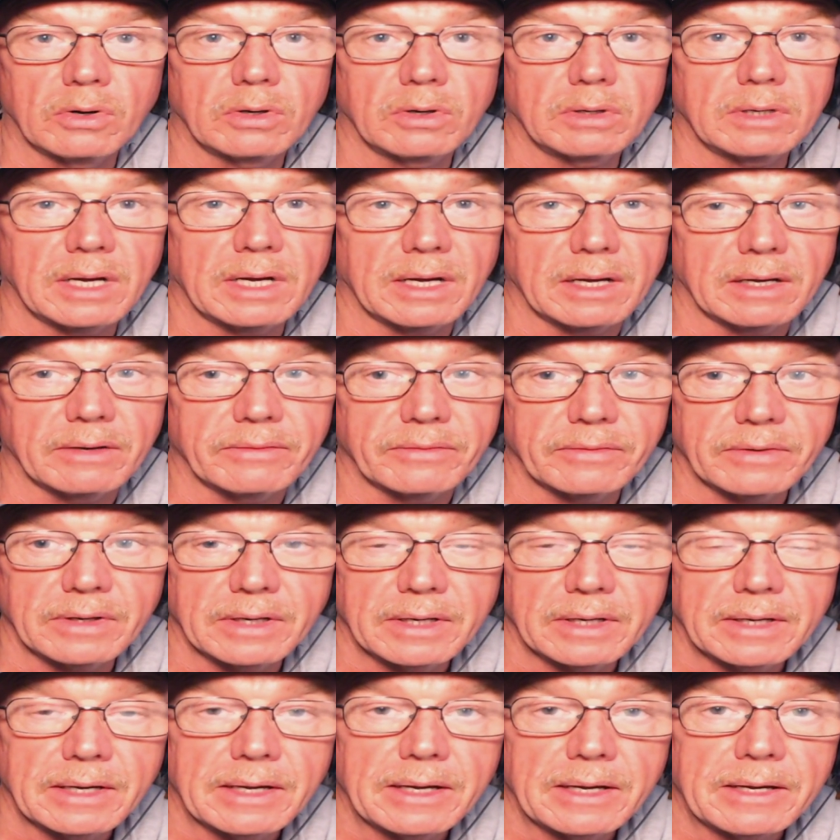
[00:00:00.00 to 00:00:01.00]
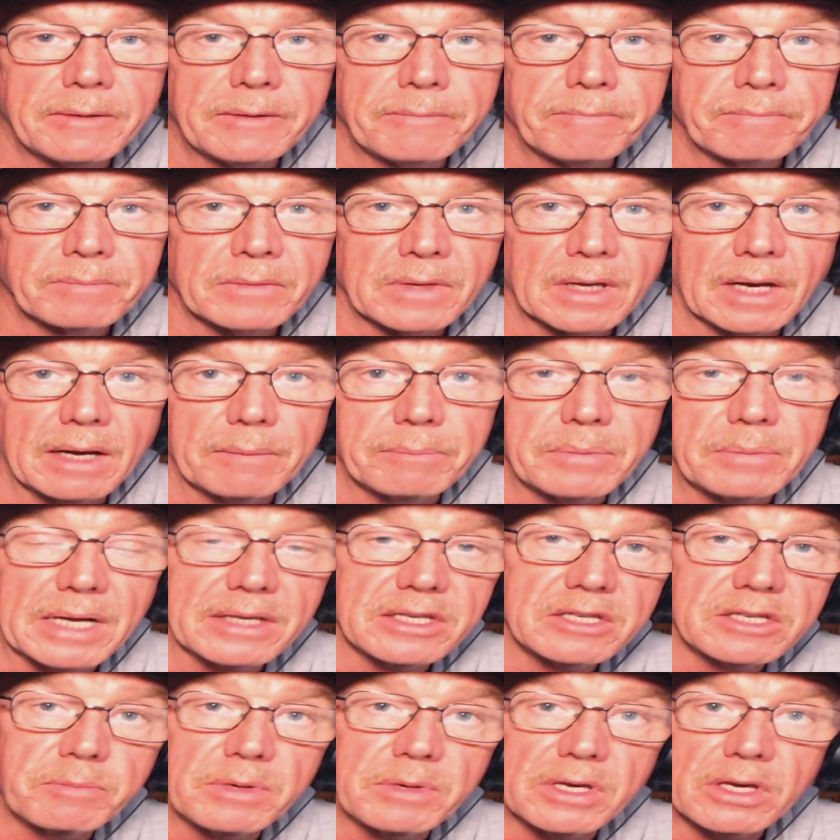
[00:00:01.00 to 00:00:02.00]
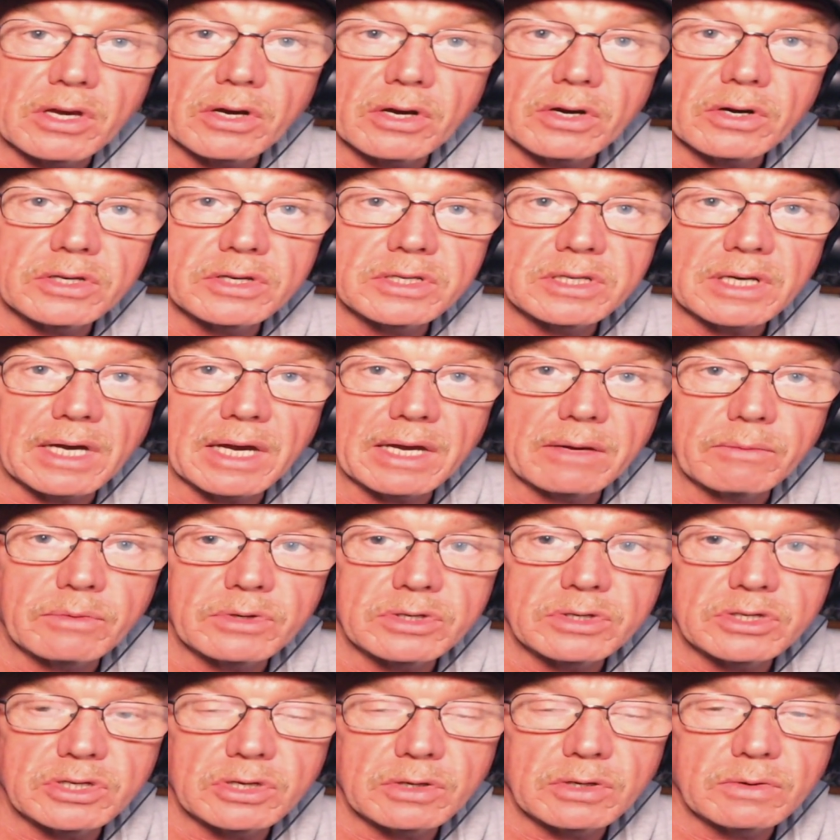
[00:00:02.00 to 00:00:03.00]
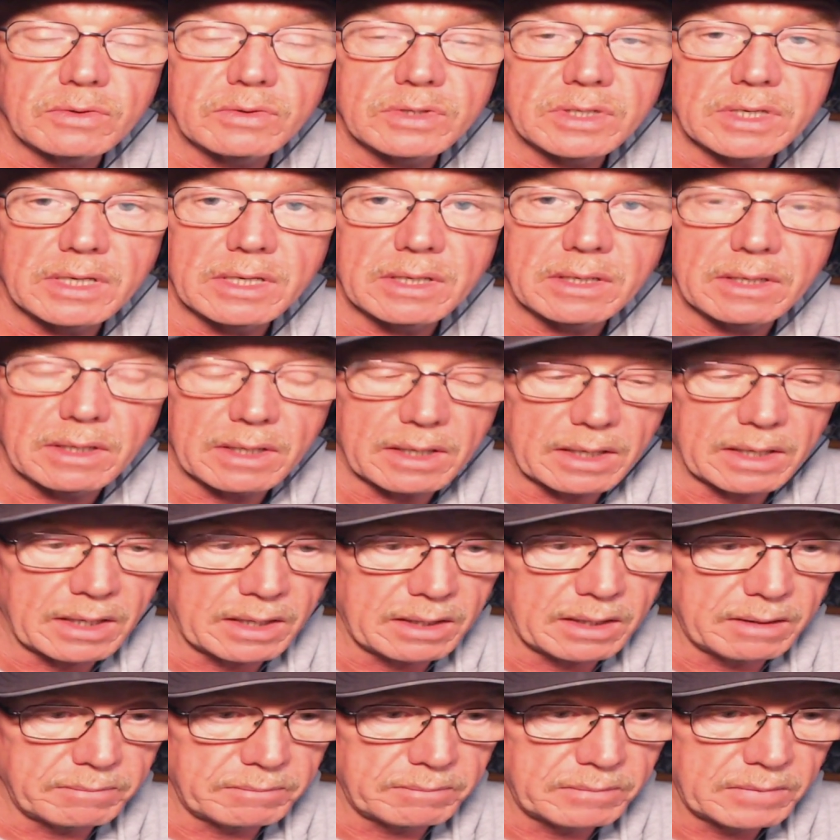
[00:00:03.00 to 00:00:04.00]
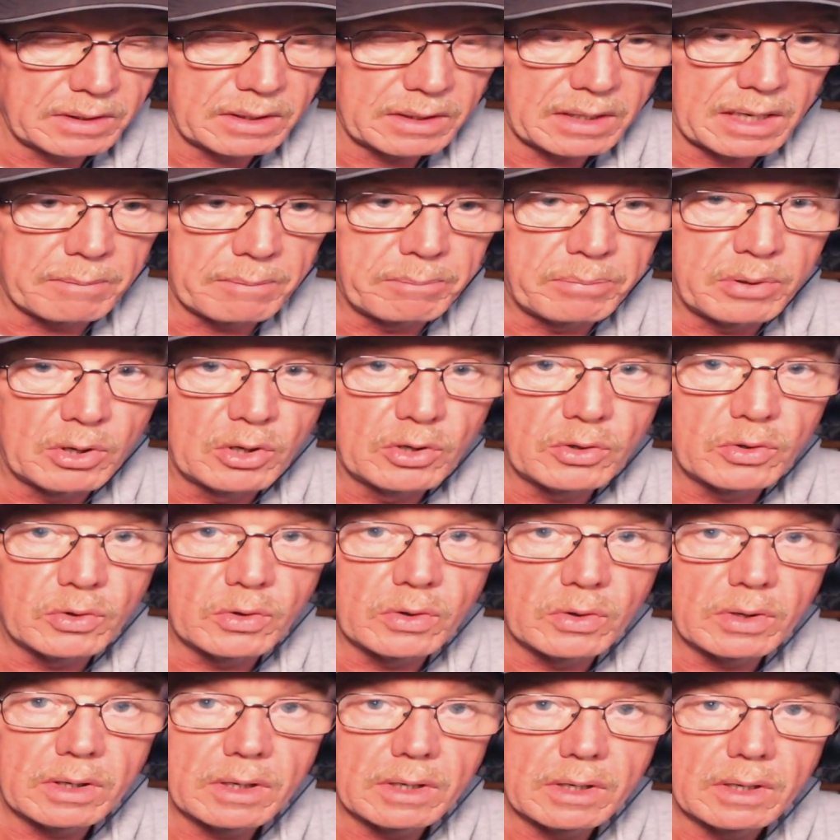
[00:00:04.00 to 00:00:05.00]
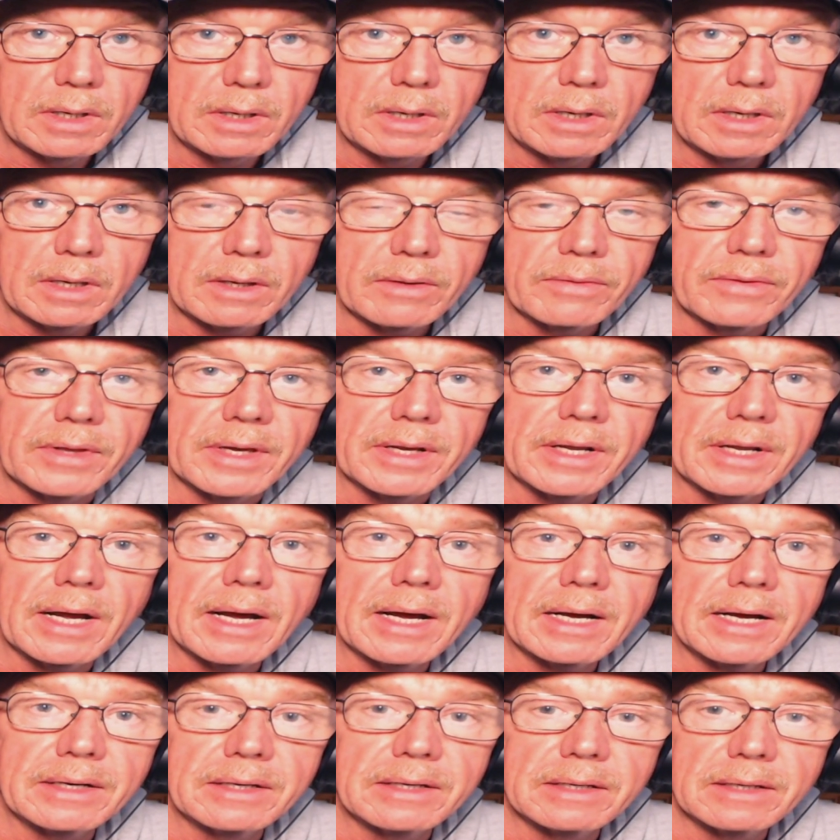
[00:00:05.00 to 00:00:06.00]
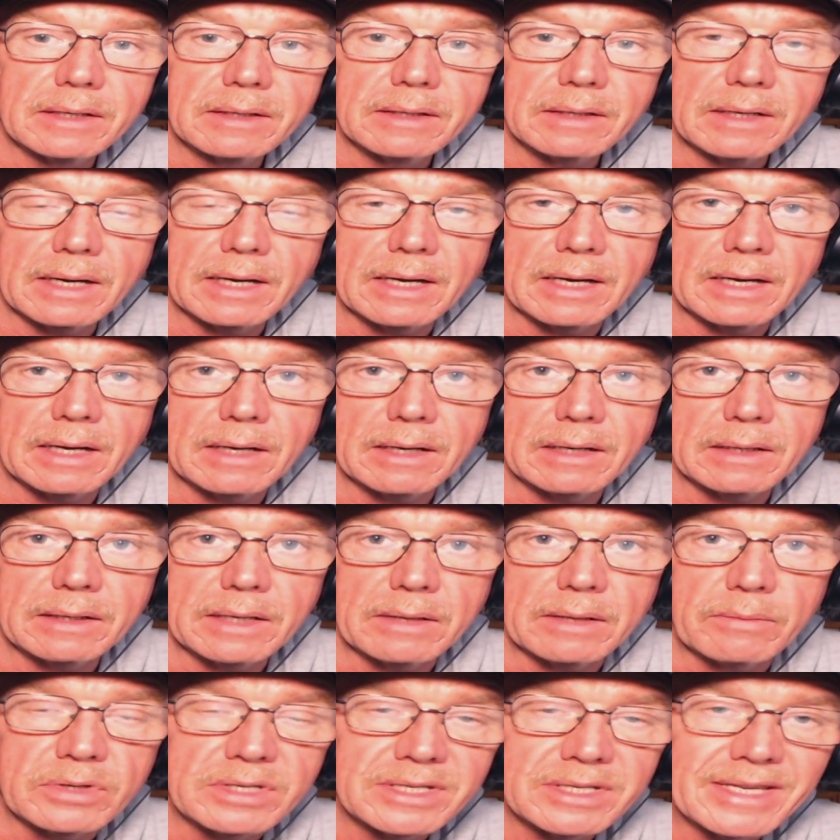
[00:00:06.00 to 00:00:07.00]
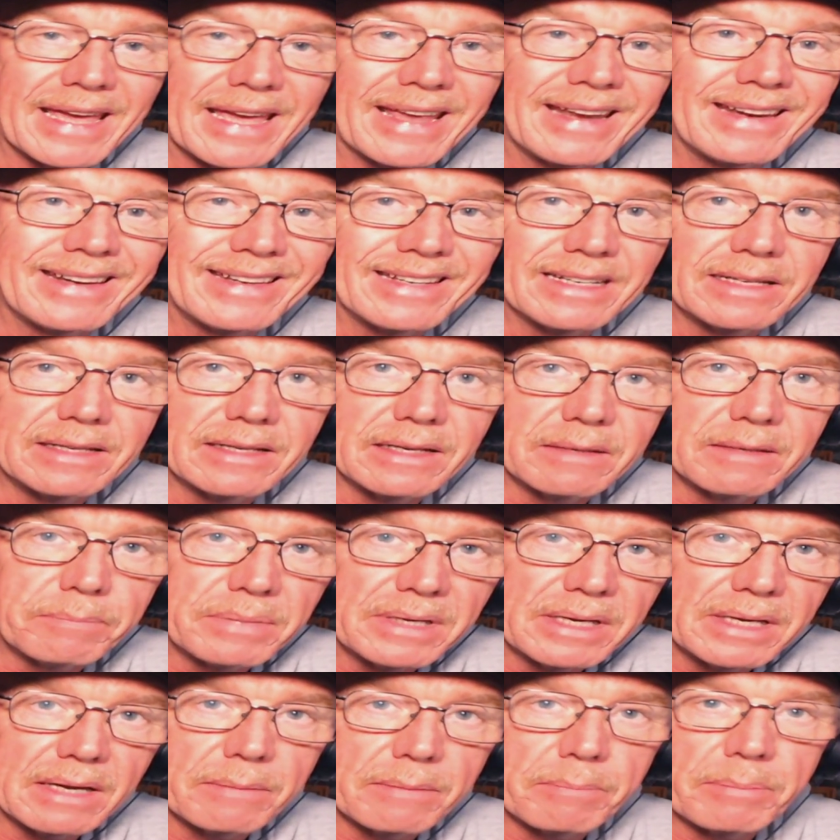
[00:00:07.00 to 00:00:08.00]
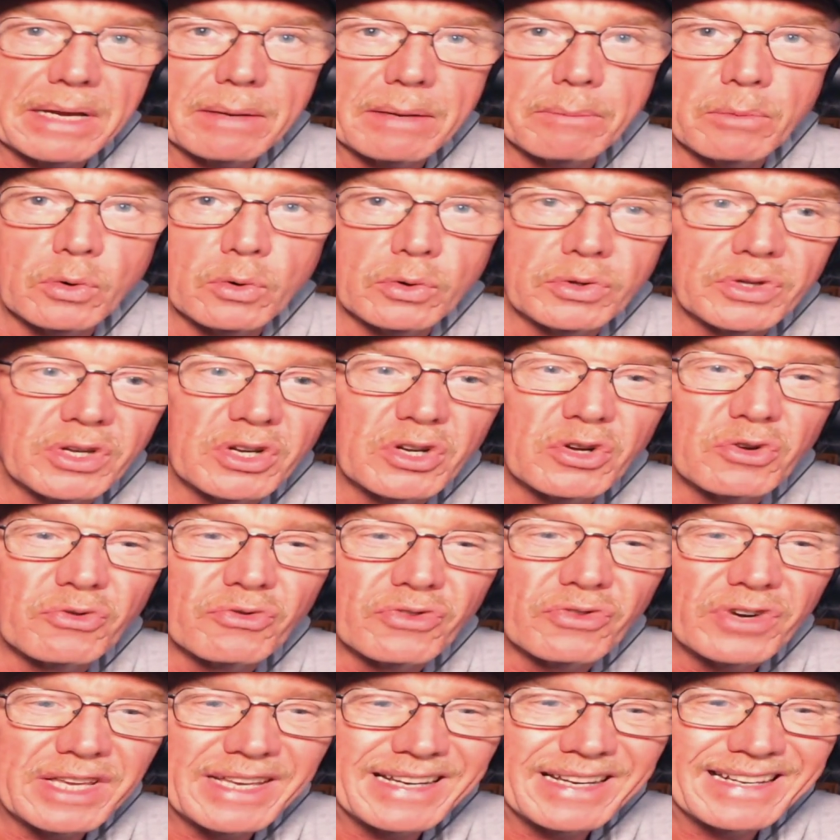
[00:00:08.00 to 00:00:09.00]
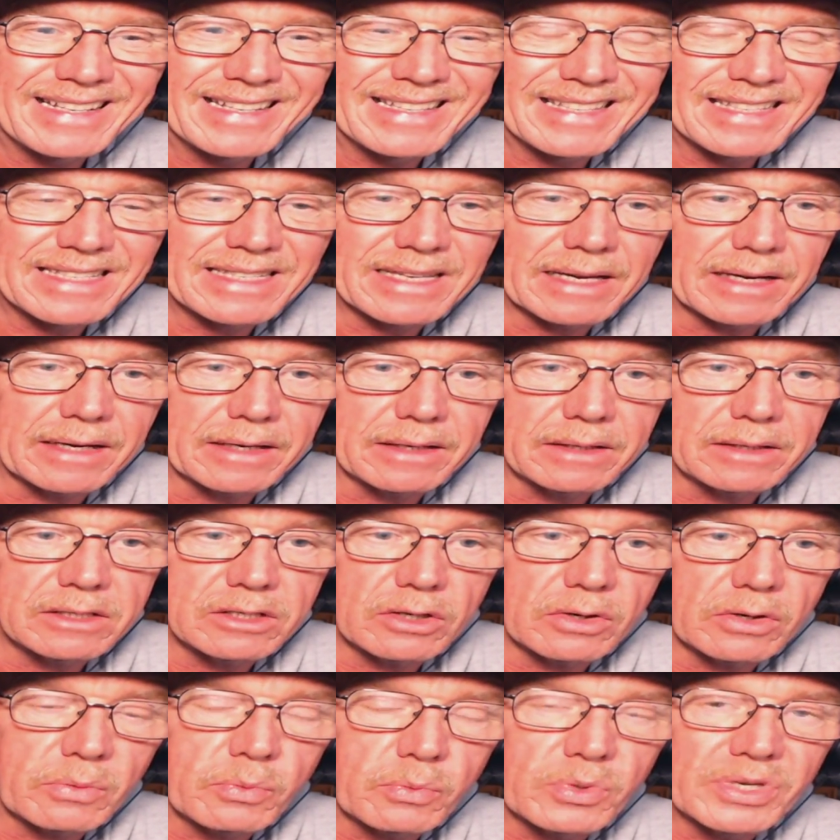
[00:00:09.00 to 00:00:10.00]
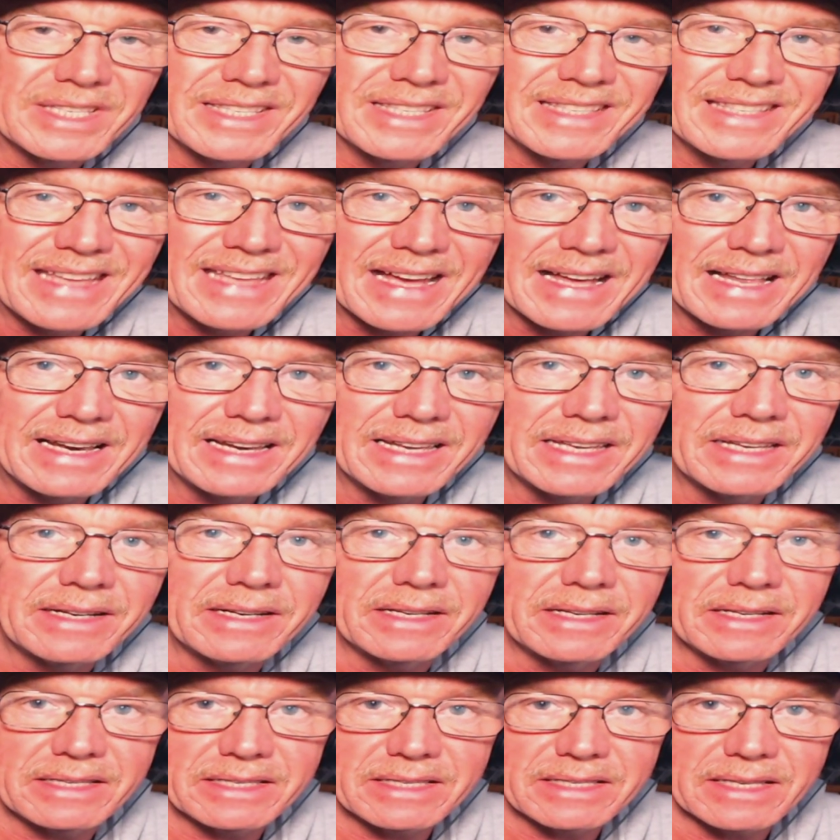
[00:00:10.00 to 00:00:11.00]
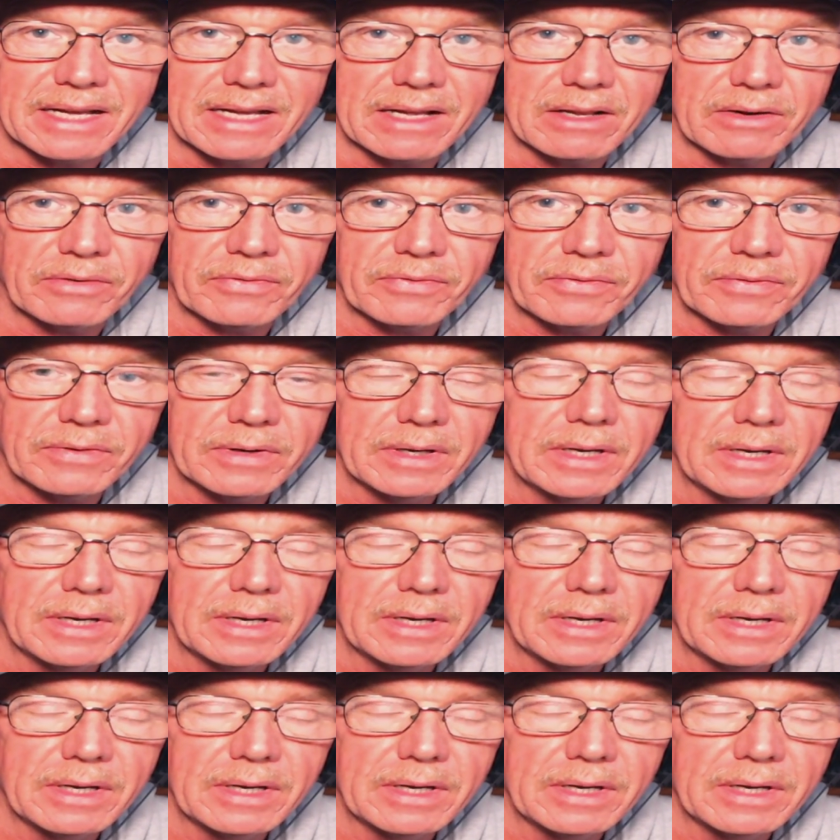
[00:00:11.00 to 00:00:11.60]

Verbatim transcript: all have. That's because I was using um, a blue that had, uh, it was tended to be a bit more on the green side. So it was dulling itself.